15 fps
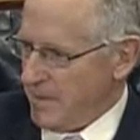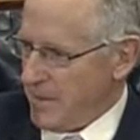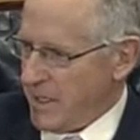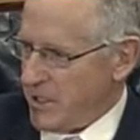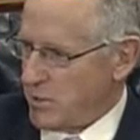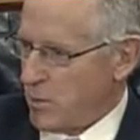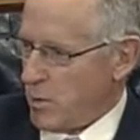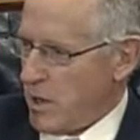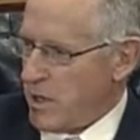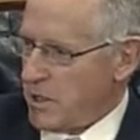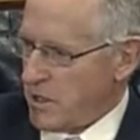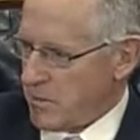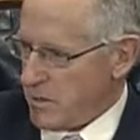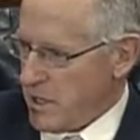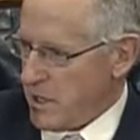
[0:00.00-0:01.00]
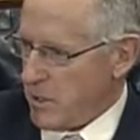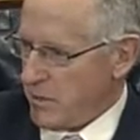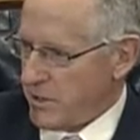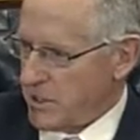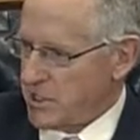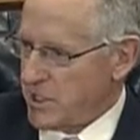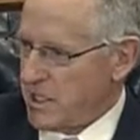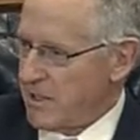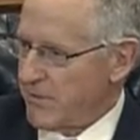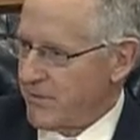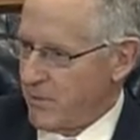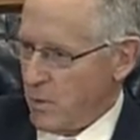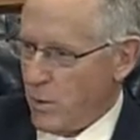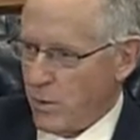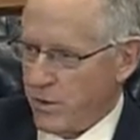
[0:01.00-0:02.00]
He's wandering around on the Senate
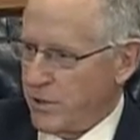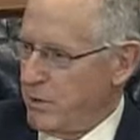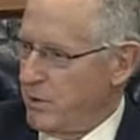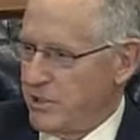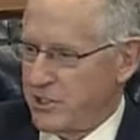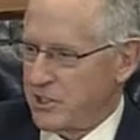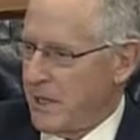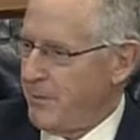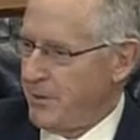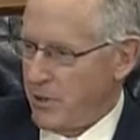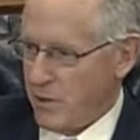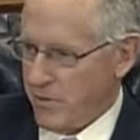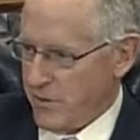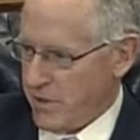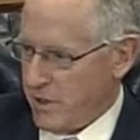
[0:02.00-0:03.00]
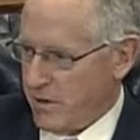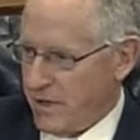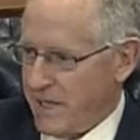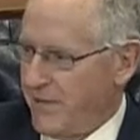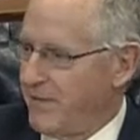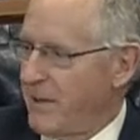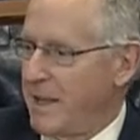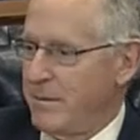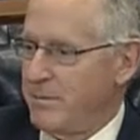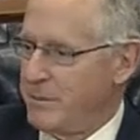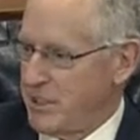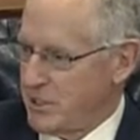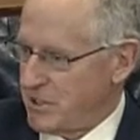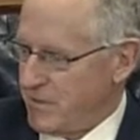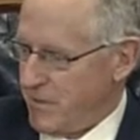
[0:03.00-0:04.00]
floor doing something over there, and he flat
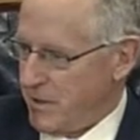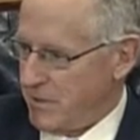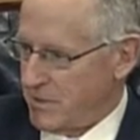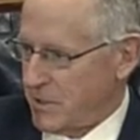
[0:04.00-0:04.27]
missed the vote.